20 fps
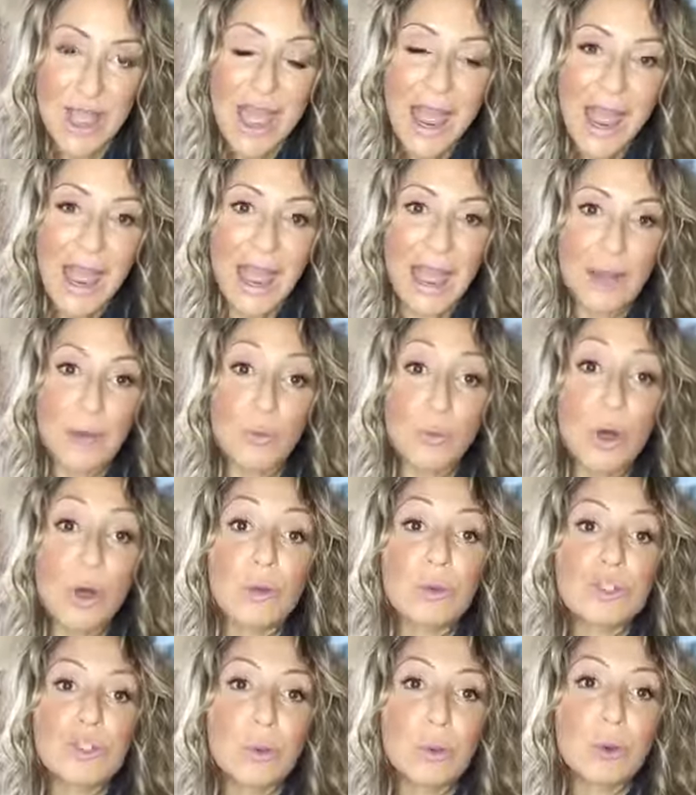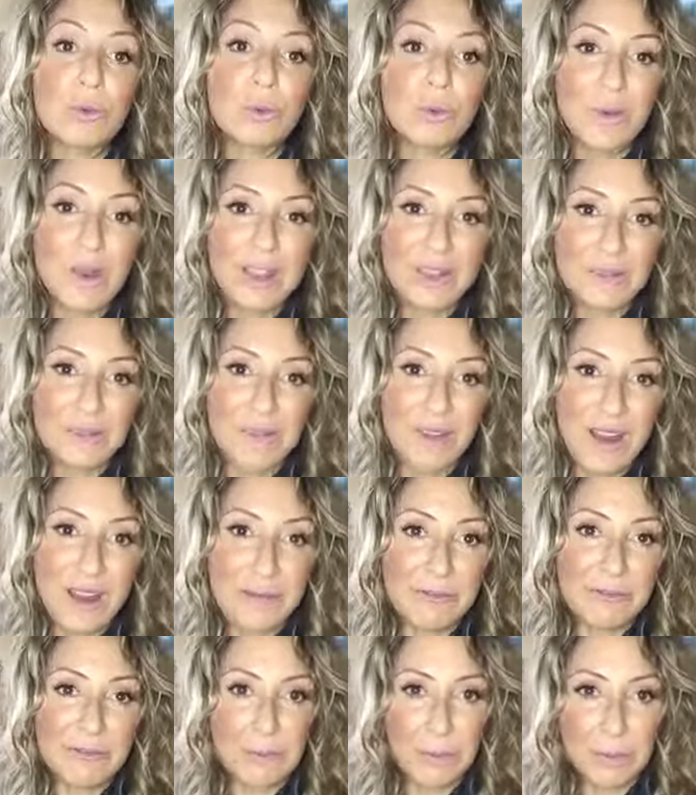and will do a reframe
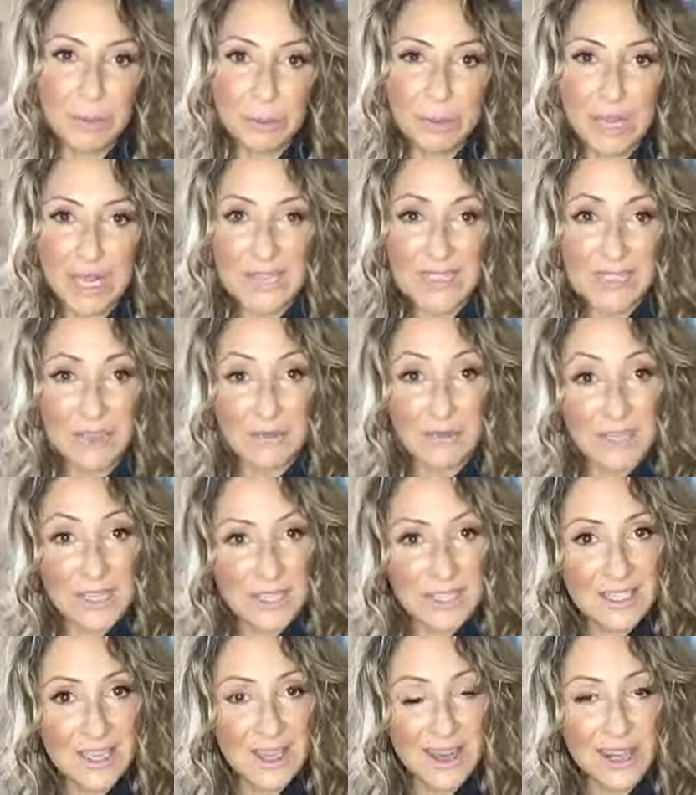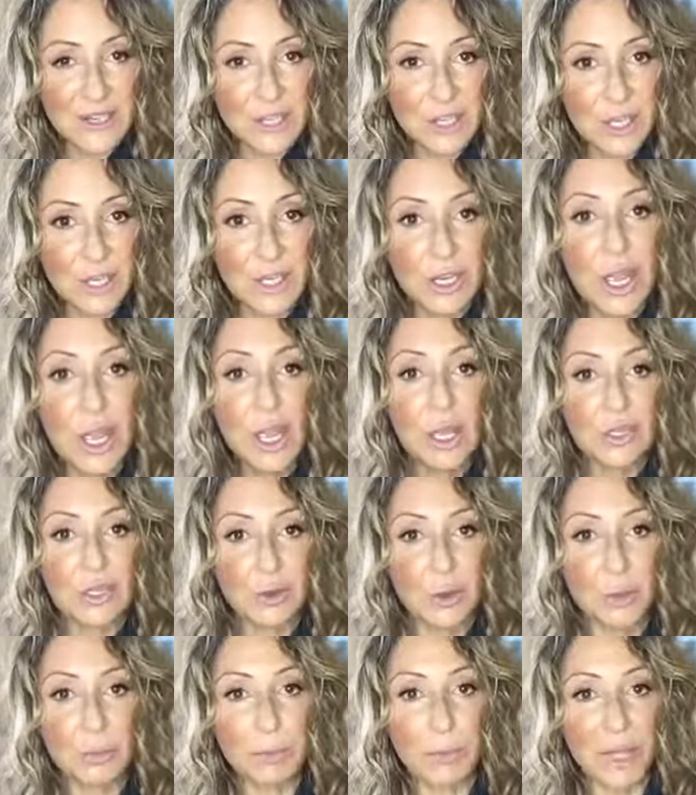from a place of disconnection to
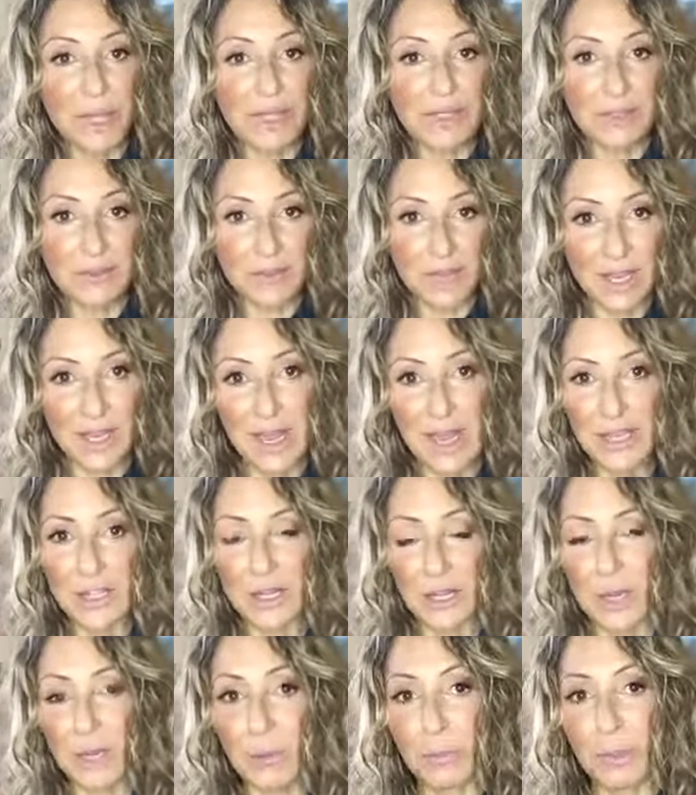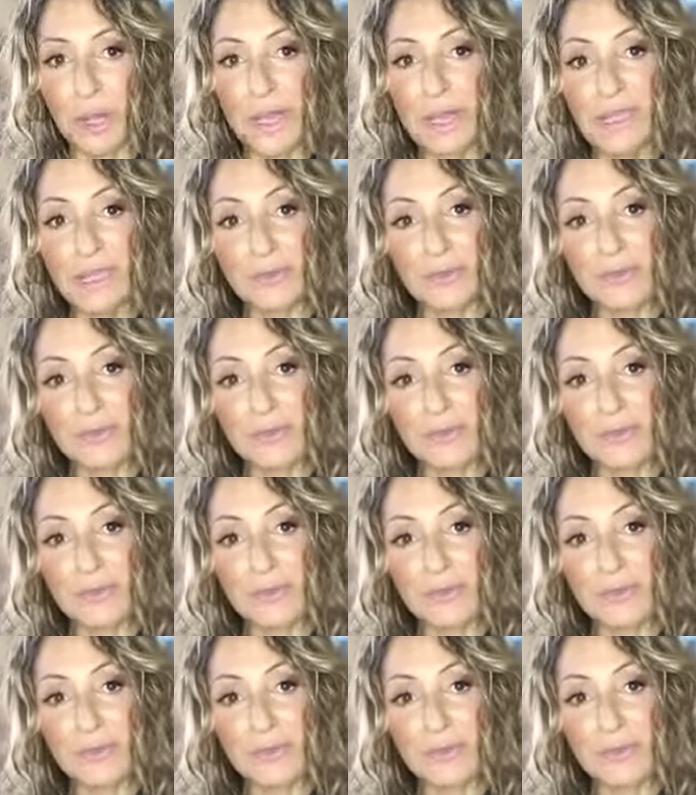a place of connection, a place of